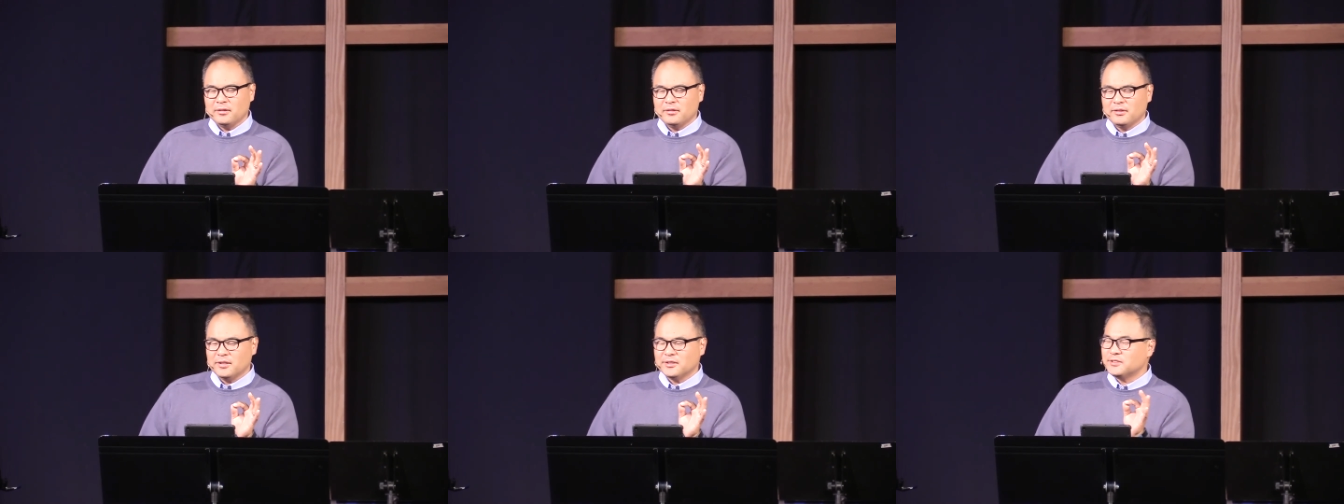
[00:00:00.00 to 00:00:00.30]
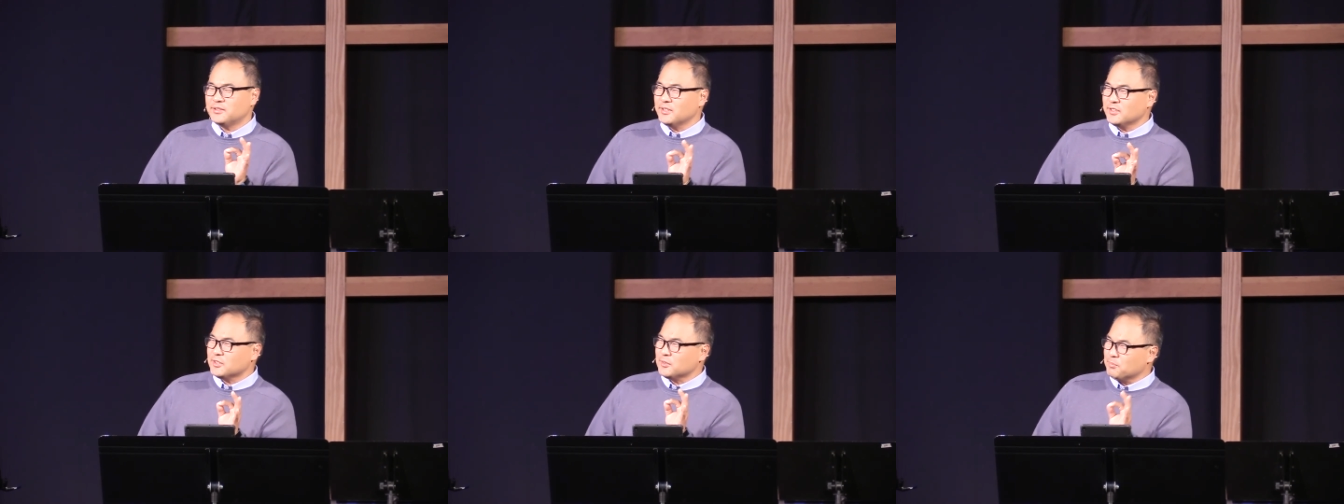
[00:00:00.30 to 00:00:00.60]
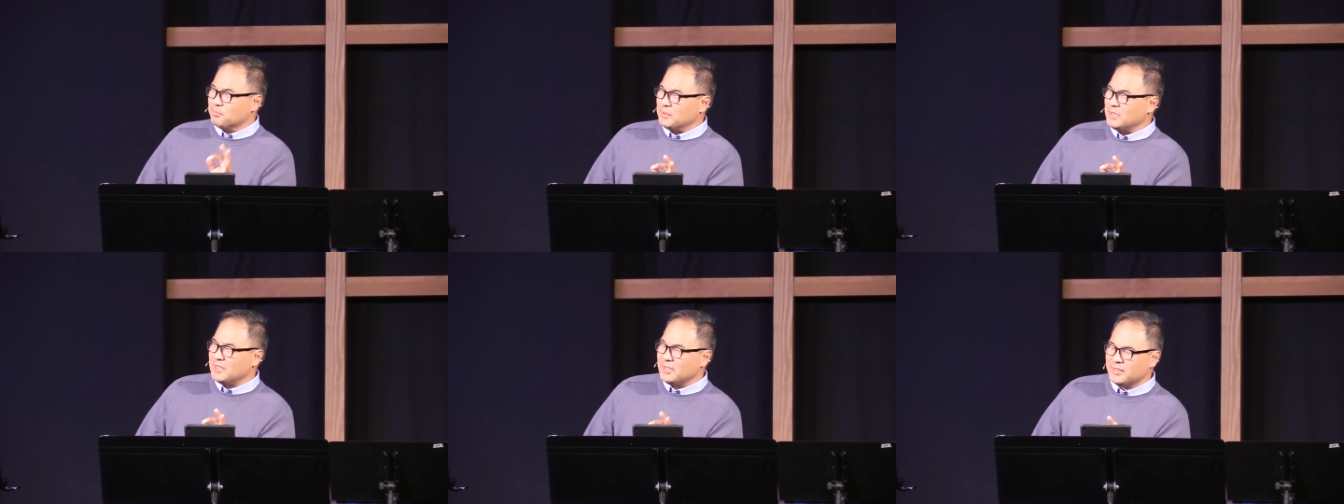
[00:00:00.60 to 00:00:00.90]
Does this
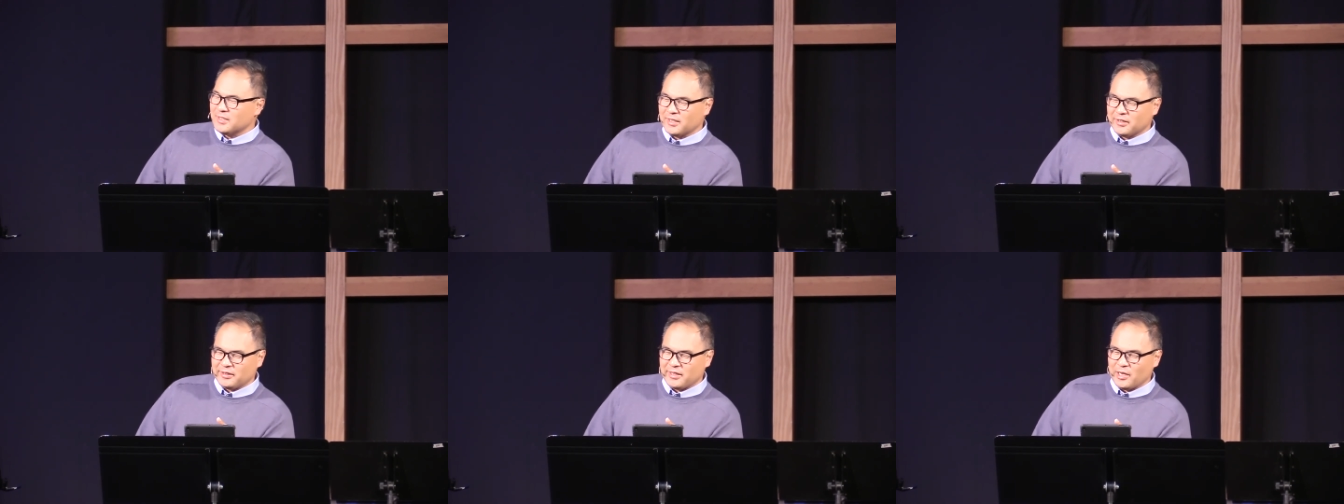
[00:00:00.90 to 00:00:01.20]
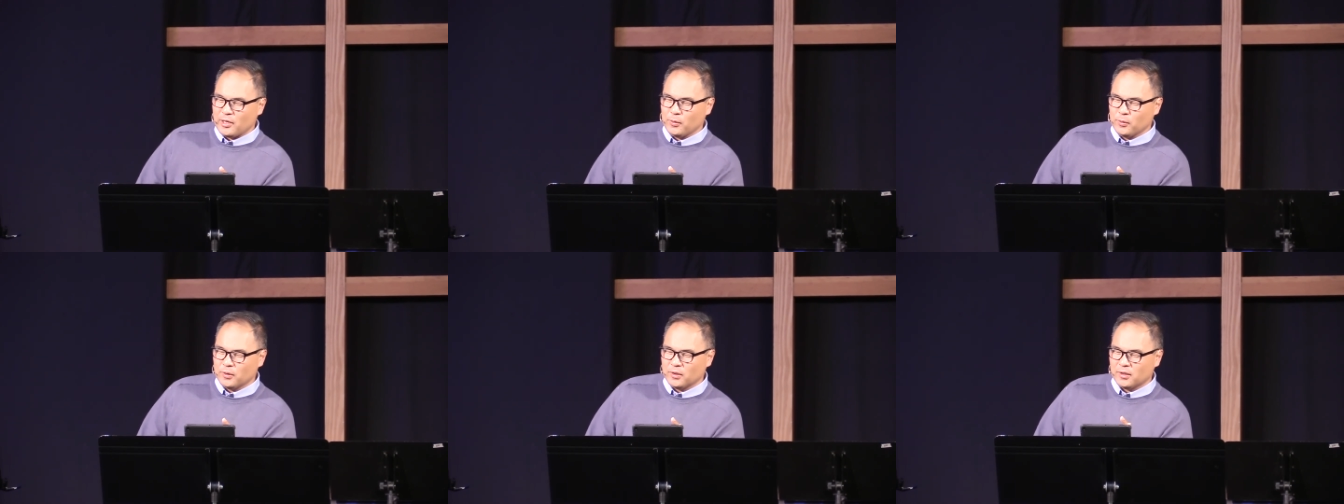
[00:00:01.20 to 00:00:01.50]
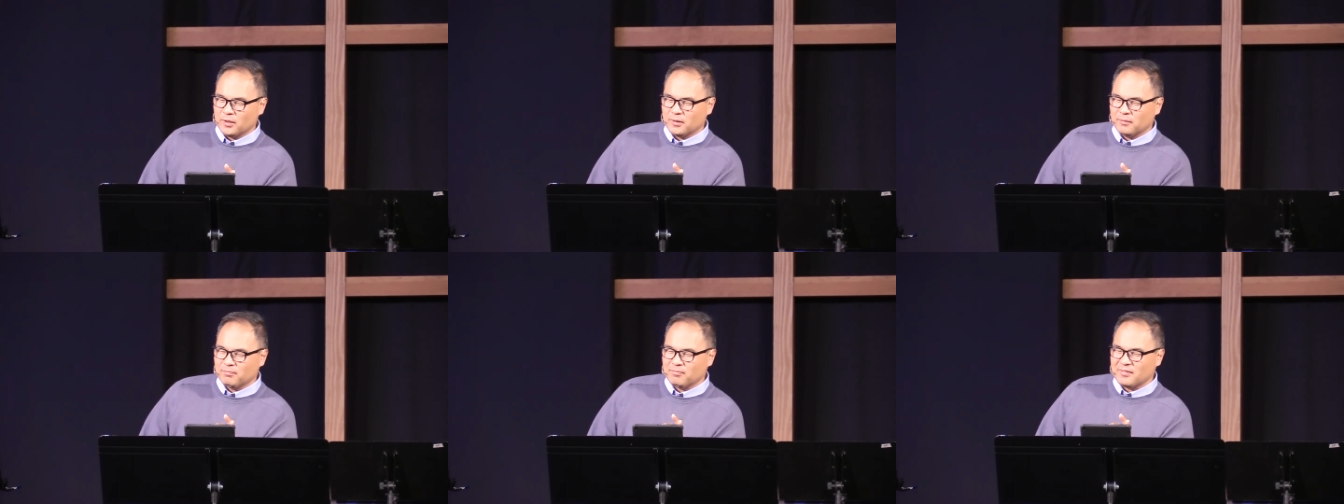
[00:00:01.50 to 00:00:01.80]
mean that they
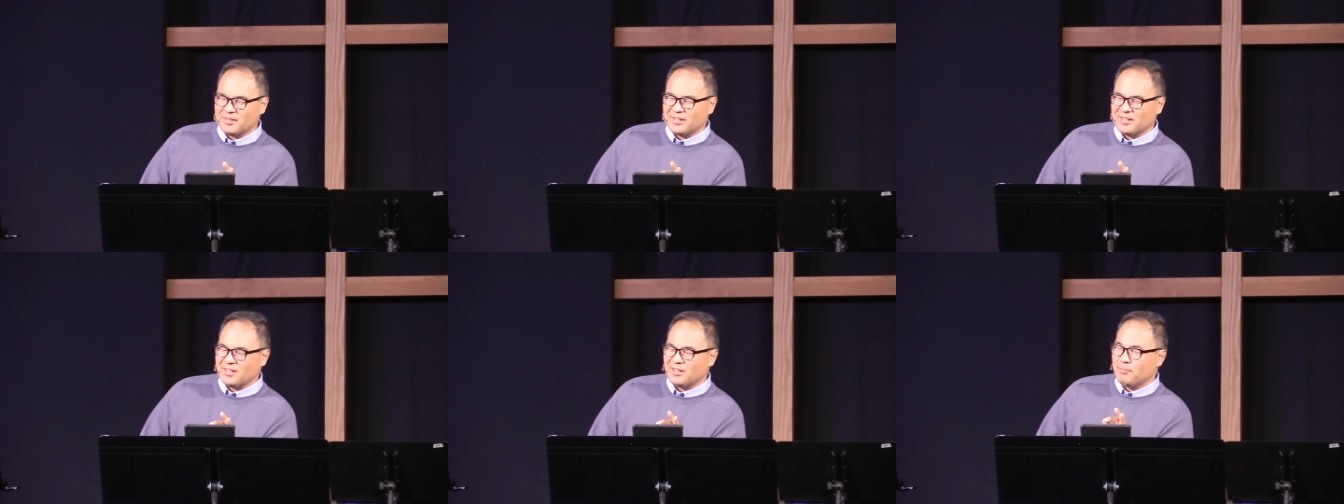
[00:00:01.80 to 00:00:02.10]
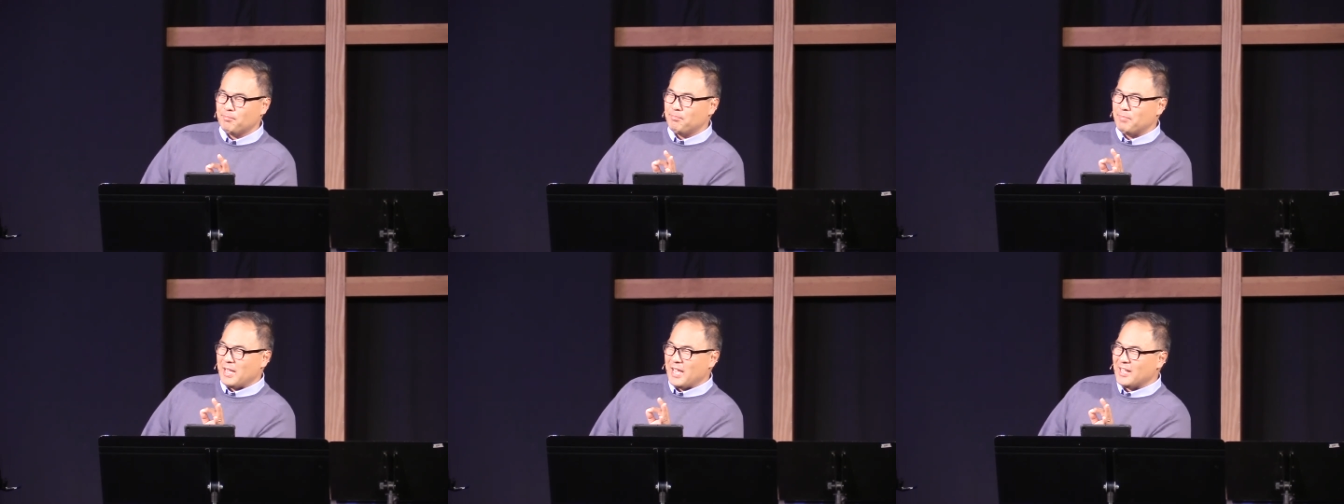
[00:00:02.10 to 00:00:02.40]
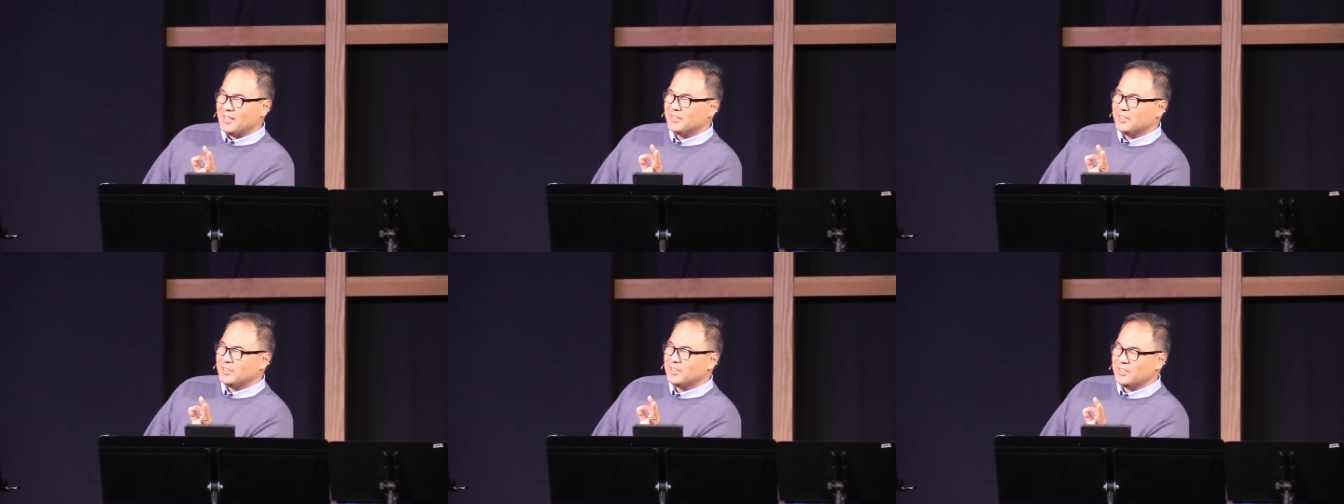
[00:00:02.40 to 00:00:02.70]
were
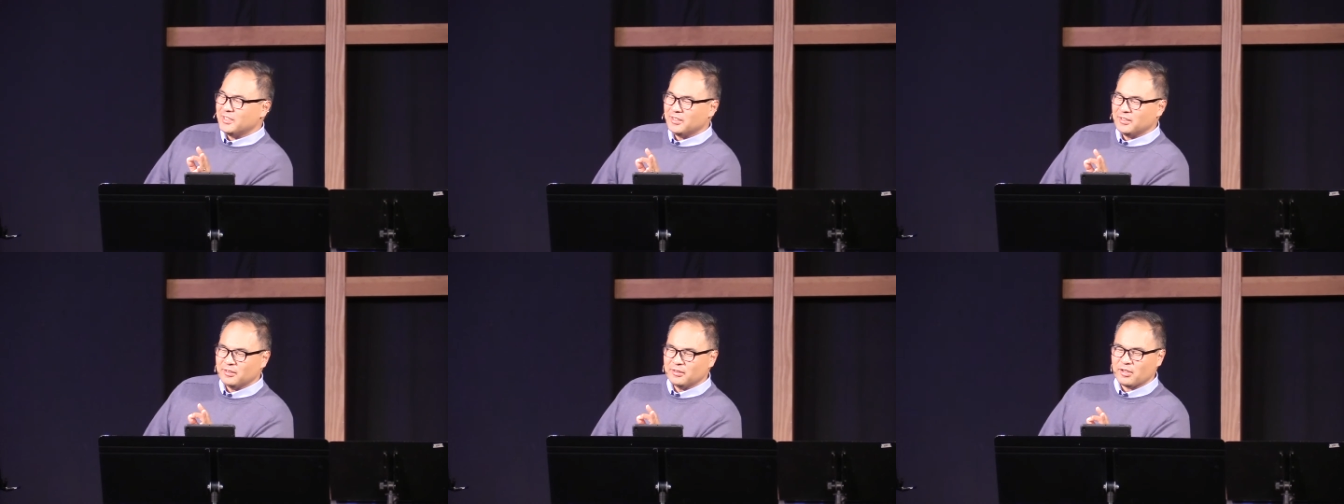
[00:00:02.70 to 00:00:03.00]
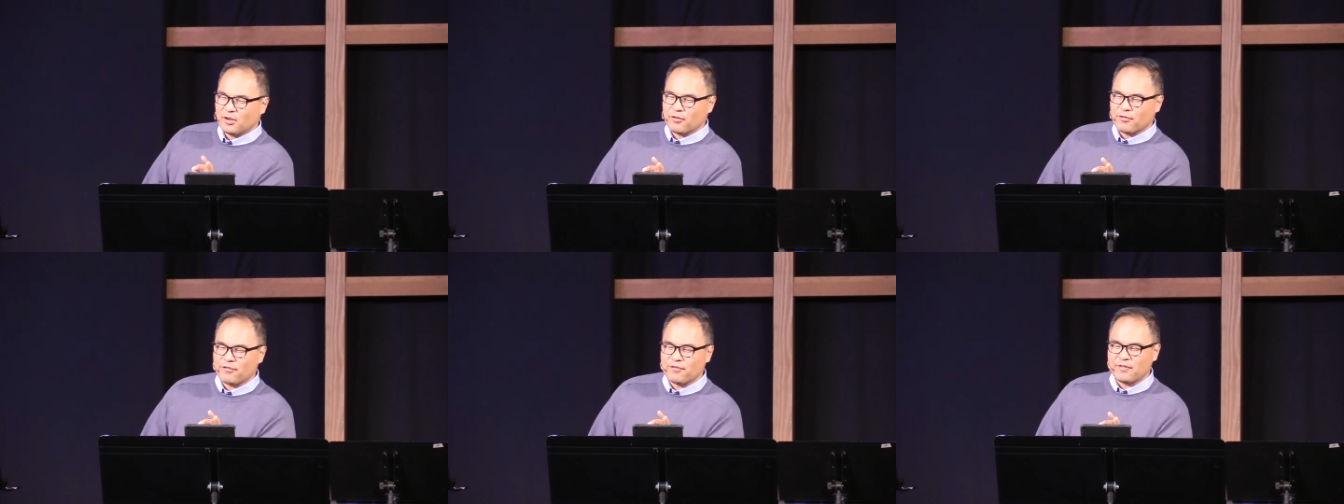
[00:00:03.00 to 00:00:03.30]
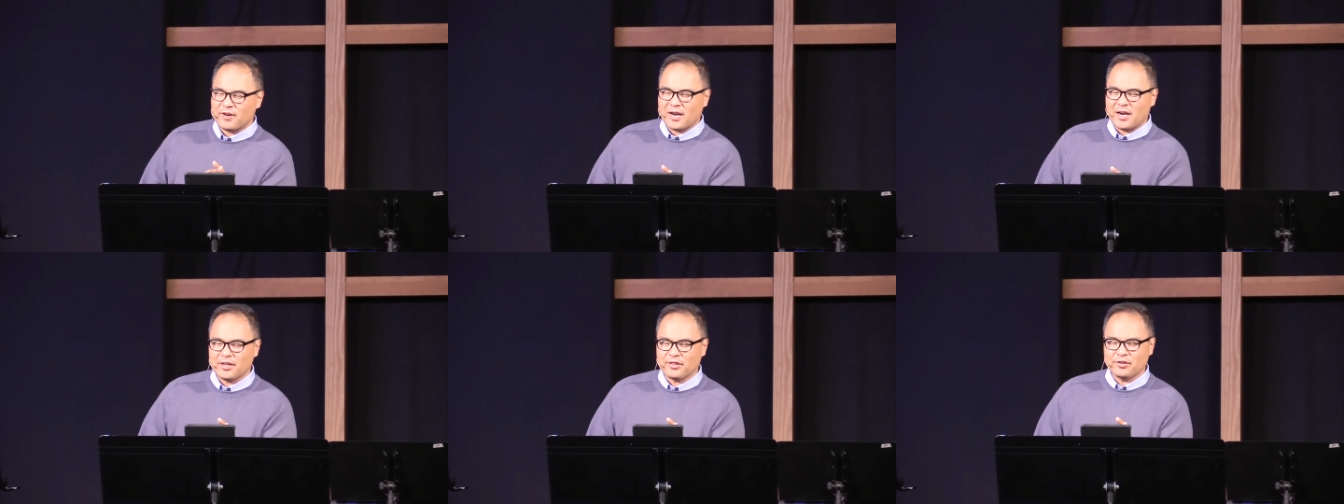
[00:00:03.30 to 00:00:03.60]
abandoning their
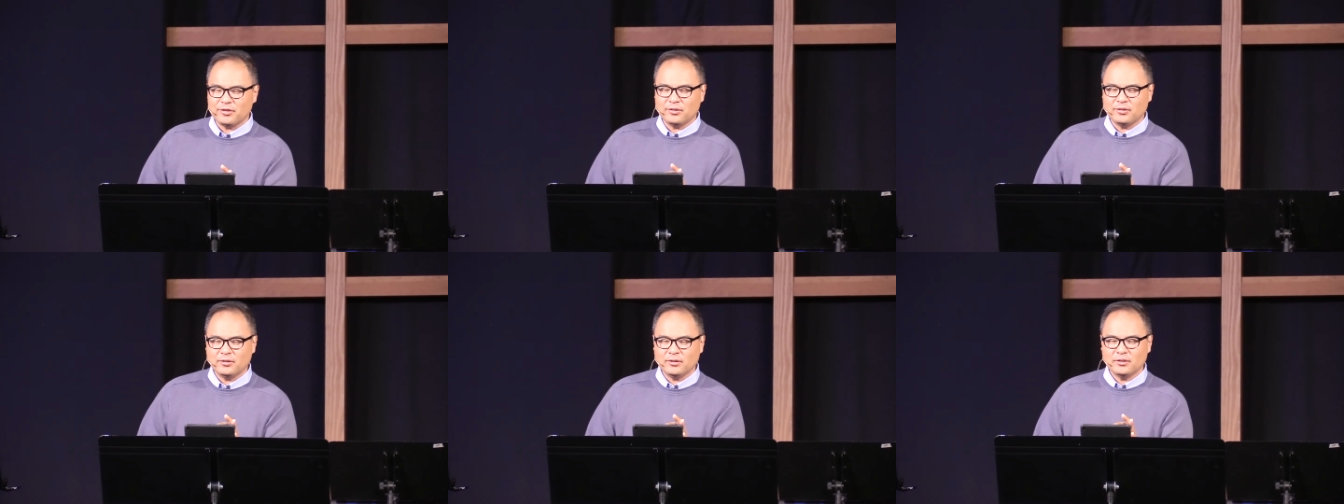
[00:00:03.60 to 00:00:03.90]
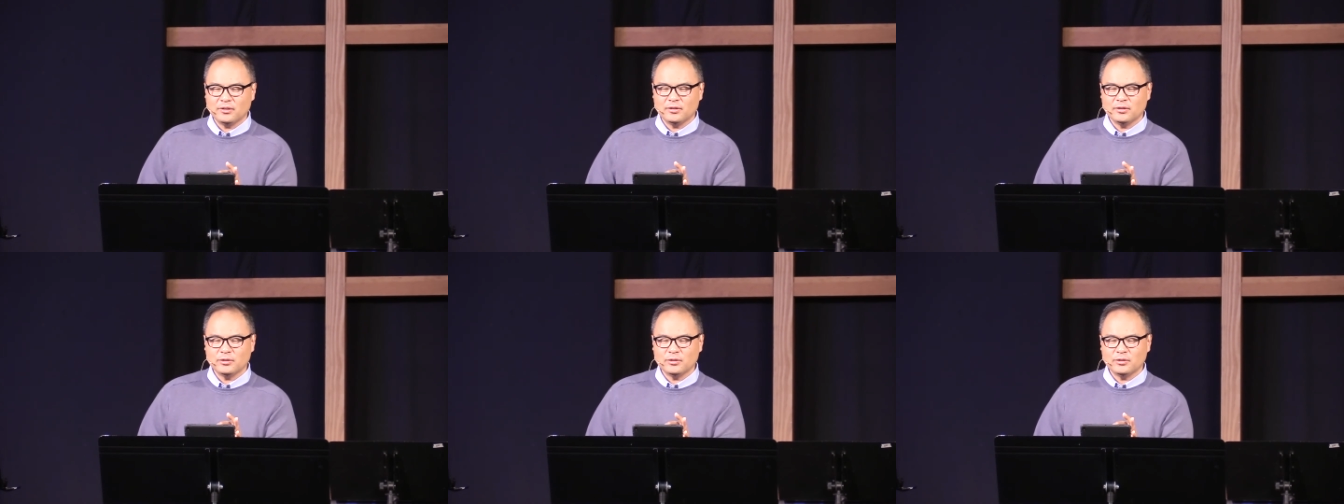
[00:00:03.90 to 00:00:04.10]
father,